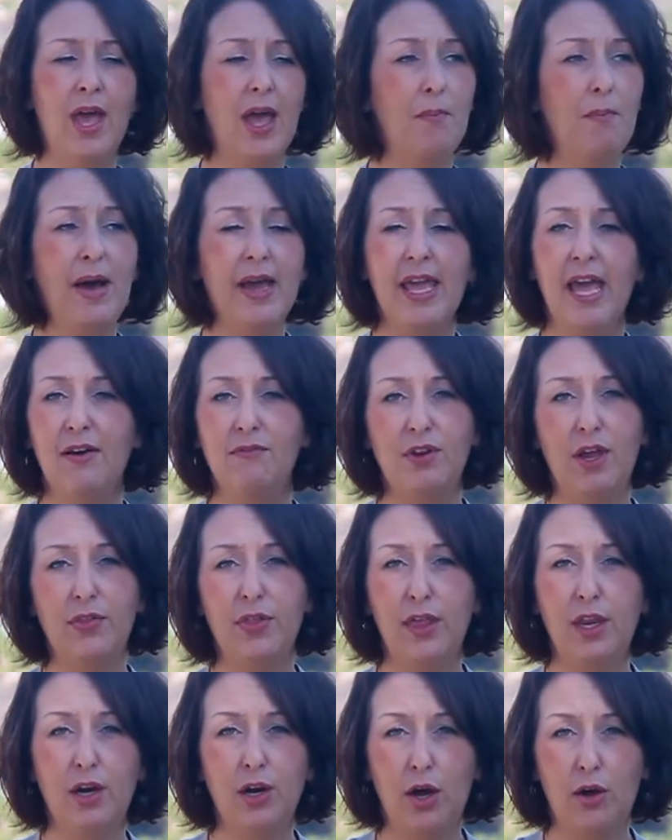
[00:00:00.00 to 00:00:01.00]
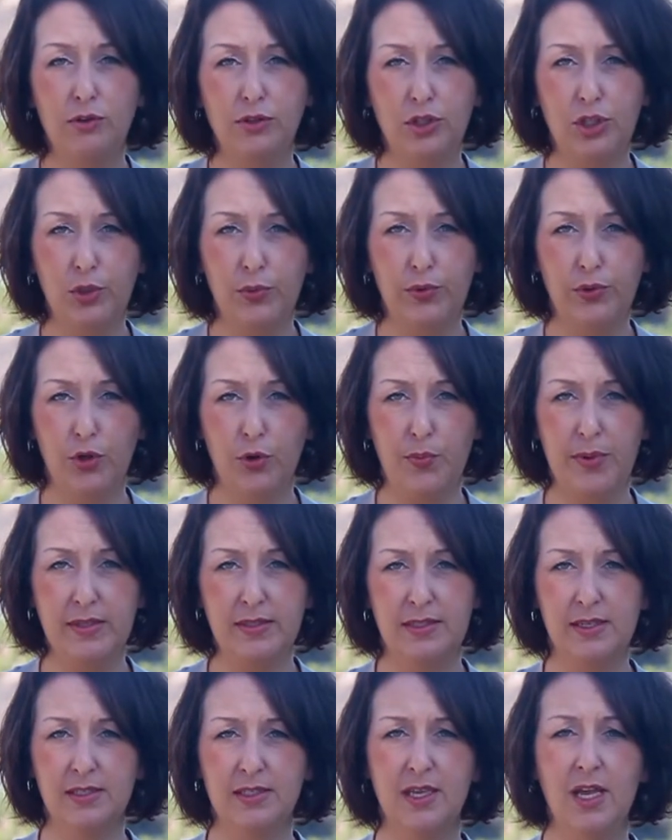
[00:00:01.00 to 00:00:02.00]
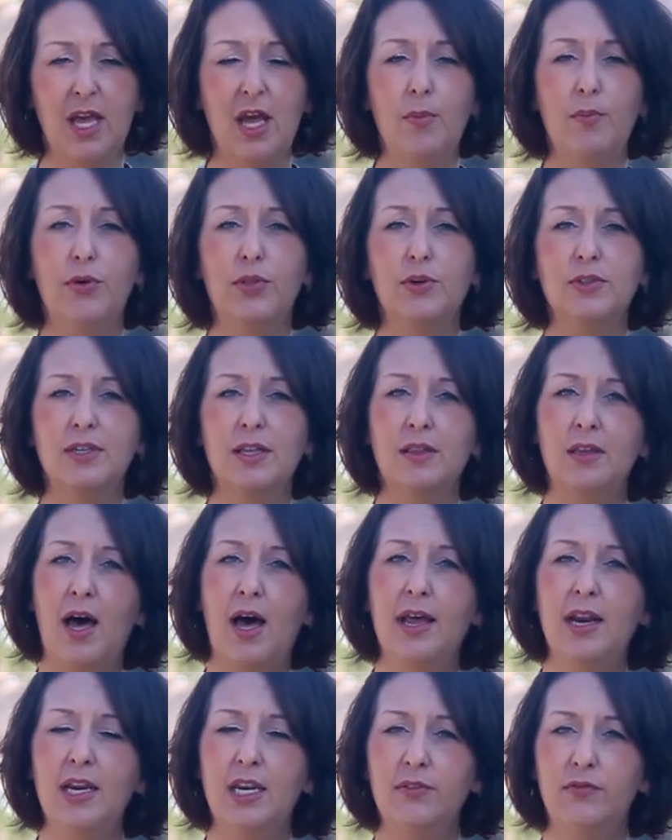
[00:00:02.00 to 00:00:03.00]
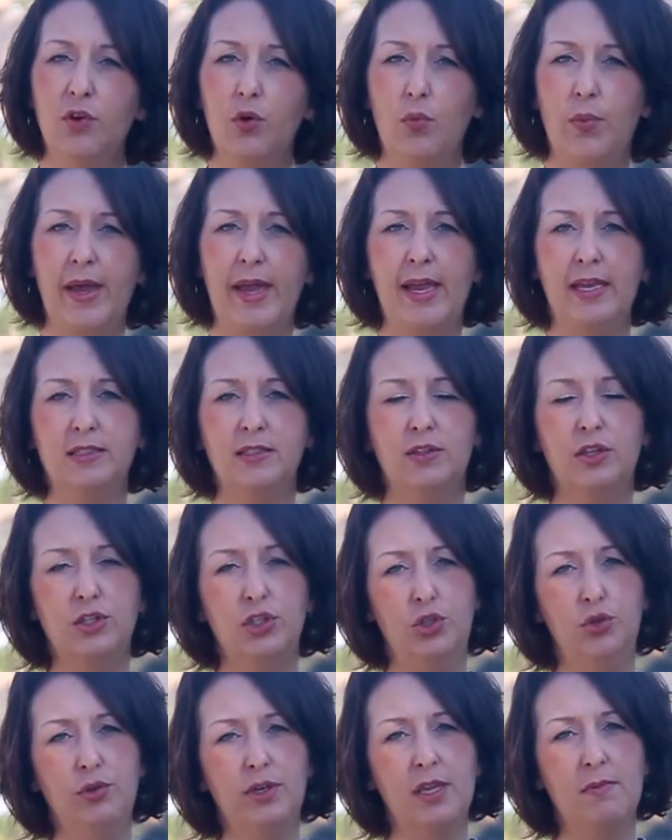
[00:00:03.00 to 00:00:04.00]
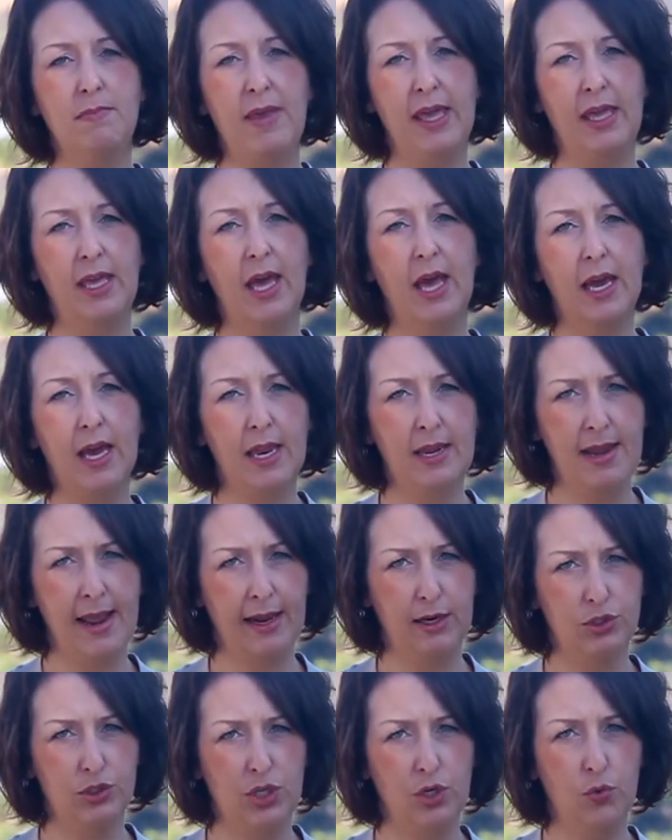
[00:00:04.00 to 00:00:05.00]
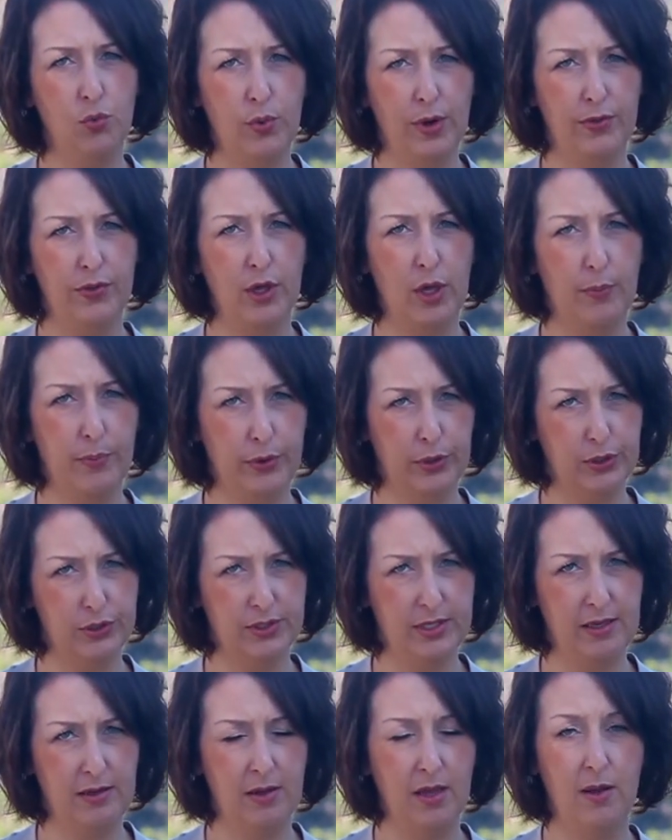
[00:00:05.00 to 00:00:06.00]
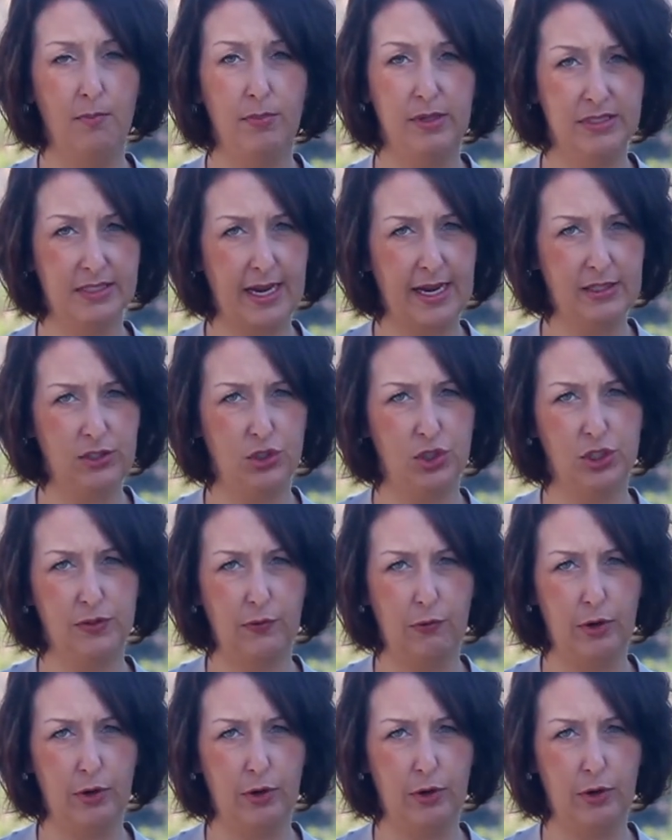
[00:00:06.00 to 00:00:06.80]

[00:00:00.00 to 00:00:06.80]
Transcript: Might have nothing at all to do with your business, but there's a lot of different ways that you could make a connection with a person besides just